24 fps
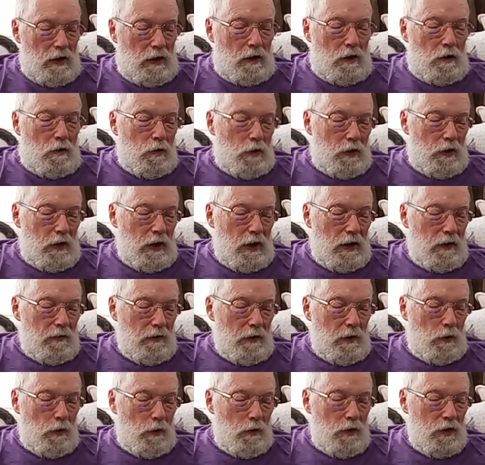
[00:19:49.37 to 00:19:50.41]
when
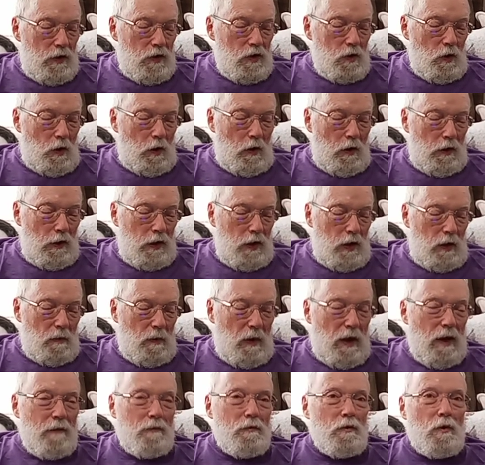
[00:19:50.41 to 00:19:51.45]
David learned that Saul had
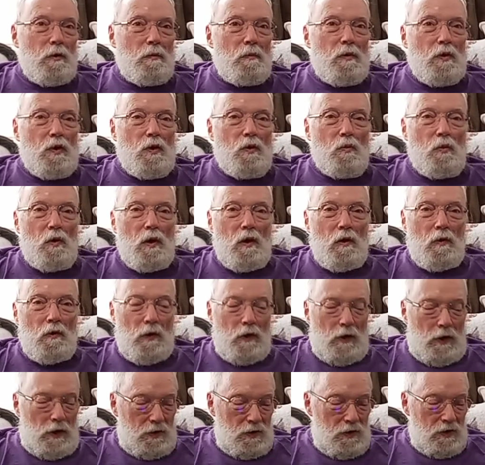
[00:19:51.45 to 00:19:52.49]
come after him in the
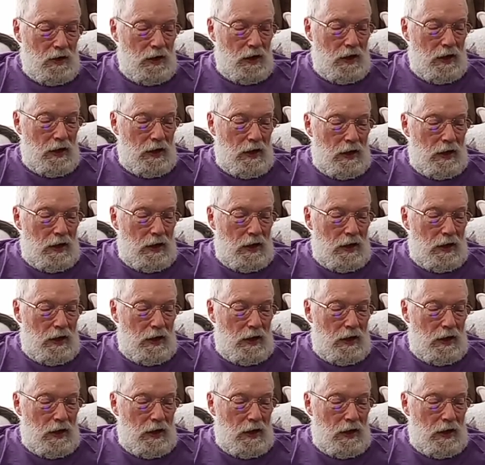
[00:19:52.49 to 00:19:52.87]
wilderness,